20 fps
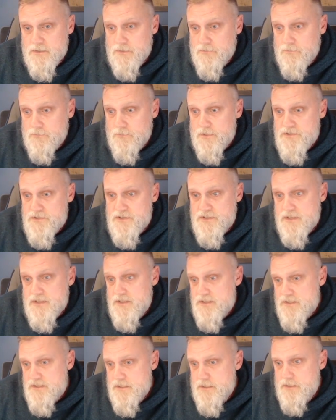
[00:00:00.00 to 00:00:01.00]
Russians
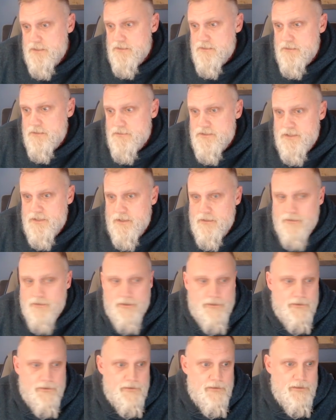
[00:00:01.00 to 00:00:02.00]
concede in turn 10,
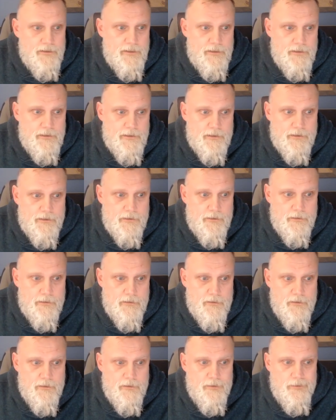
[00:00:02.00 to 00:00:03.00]
and the
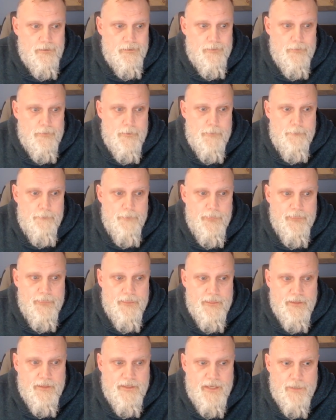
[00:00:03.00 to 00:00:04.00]

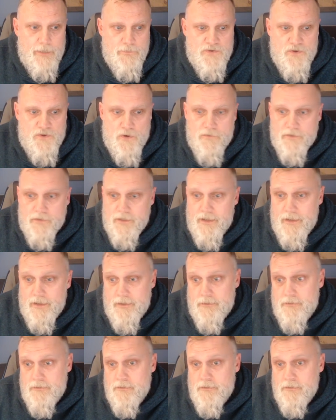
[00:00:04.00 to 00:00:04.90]
game is over. And